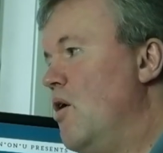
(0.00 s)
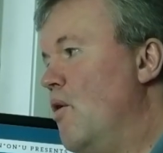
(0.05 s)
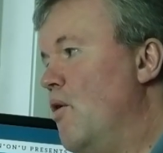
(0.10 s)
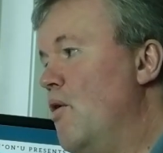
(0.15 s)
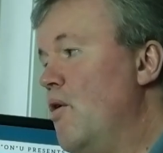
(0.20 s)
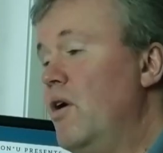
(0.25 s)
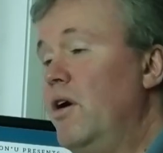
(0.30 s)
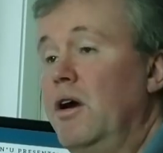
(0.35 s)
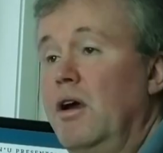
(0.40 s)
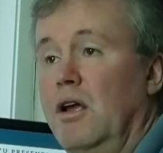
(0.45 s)

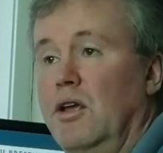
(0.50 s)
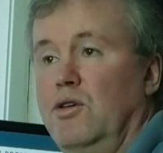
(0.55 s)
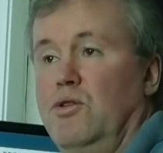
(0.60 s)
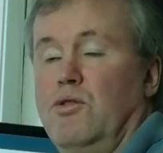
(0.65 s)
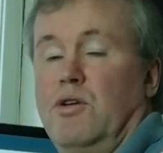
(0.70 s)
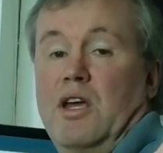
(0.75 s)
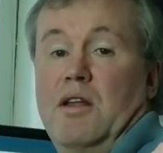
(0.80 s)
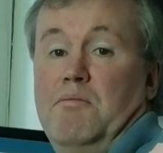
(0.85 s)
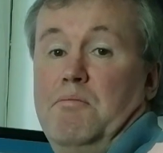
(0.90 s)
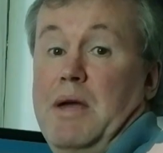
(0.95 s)
Or
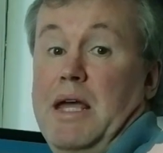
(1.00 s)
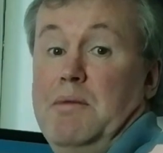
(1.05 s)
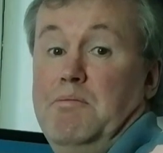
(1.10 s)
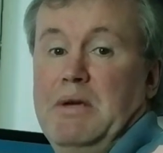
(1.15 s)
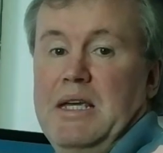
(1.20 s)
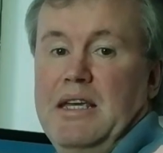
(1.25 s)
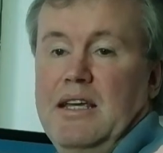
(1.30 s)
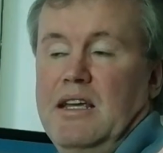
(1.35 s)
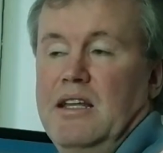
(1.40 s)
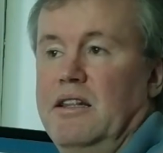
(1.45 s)
you can
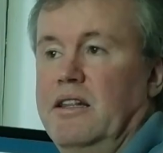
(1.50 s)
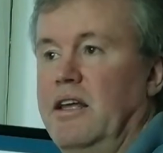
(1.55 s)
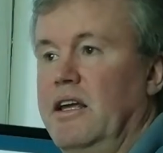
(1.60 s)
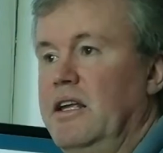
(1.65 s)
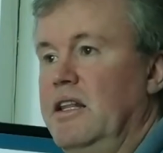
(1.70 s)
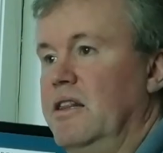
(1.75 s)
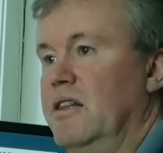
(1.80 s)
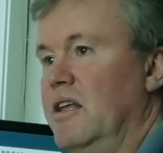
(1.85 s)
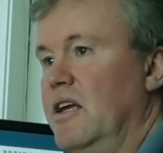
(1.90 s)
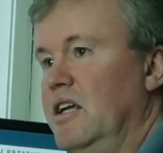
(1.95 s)
maybe
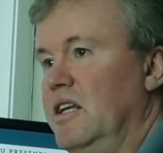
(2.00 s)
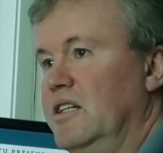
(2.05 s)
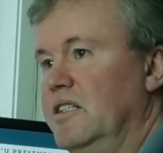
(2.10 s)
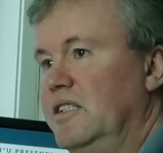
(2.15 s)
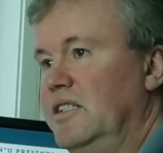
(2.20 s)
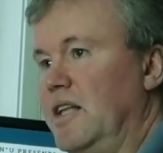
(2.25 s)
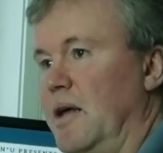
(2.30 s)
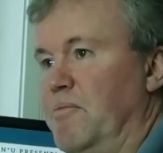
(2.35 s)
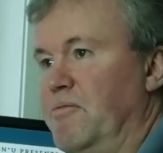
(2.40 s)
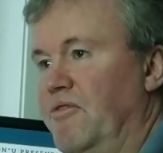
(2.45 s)
in
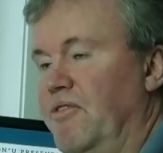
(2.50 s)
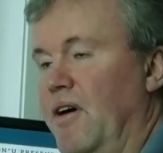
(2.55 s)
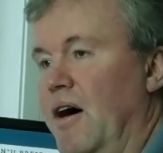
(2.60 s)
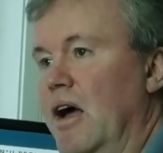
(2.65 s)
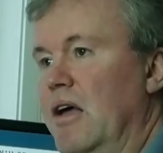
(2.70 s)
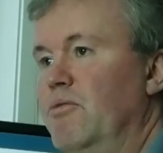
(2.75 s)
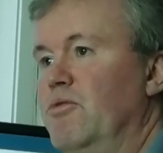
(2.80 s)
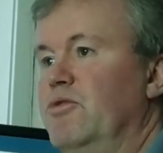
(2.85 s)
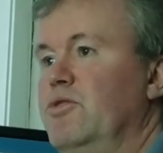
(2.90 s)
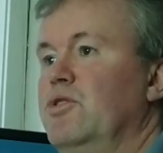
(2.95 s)
step
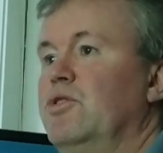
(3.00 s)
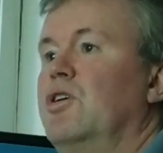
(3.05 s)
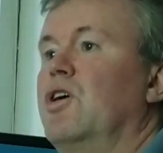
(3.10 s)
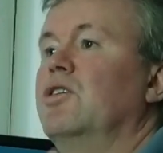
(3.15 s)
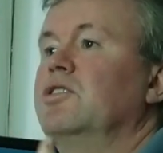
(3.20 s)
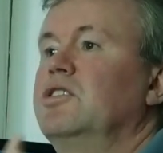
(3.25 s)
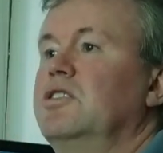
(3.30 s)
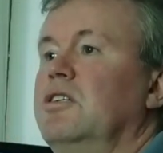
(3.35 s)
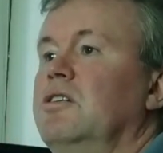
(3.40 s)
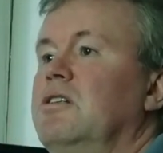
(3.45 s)
5, you
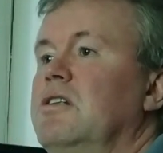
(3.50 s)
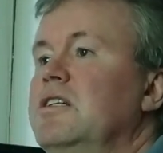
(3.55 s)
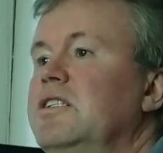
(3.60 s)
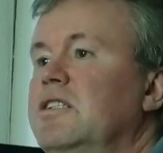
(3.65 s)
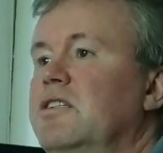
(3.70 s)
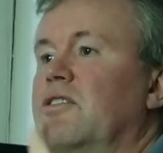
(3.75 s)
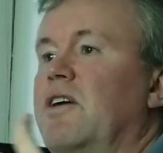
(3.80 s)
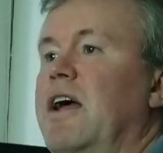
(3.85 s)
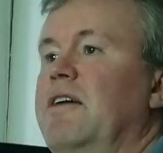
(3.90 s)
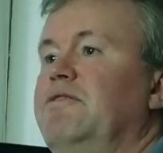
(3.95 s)
constantly
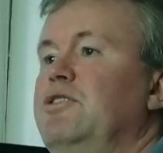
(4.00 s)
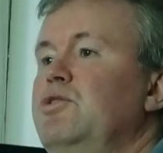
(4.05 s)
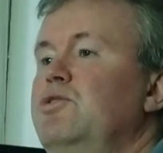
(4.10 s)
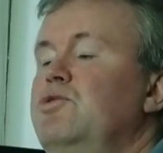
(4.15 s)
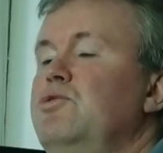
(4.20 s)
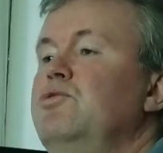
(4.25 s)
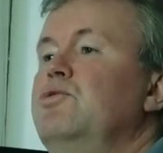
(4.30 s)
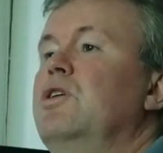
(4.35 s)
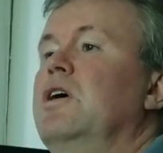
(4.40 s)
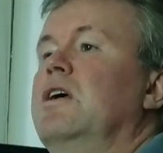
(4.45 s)
strive to
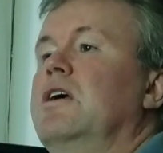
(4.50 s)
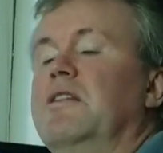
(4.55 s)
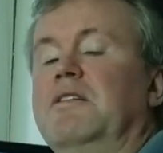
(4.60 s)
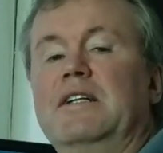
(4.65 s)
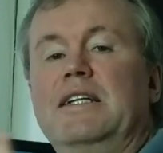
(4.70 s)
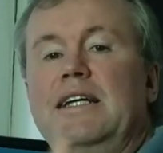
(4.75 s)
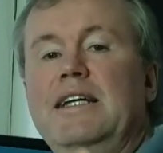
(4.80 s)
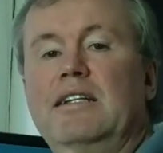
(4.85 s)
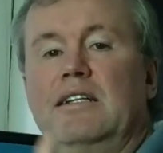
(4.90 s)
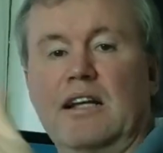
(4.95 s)
do
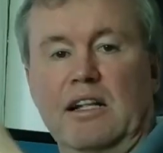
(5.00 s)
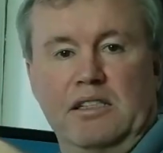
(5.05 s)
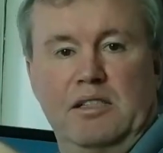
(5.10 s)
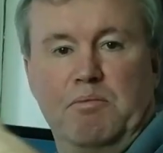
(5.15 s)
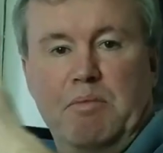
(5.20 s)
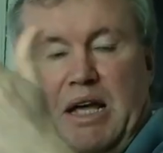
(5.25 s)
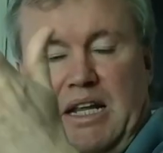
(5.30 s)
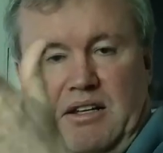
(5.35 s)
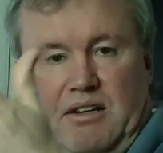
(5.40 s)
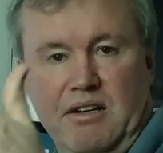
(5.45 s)
details
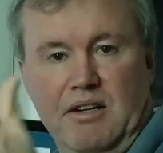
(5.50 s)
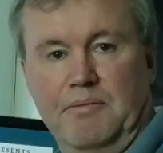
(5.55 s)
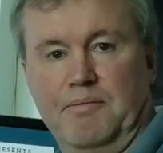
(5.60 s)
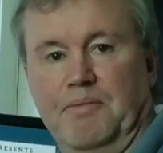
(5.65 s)
better.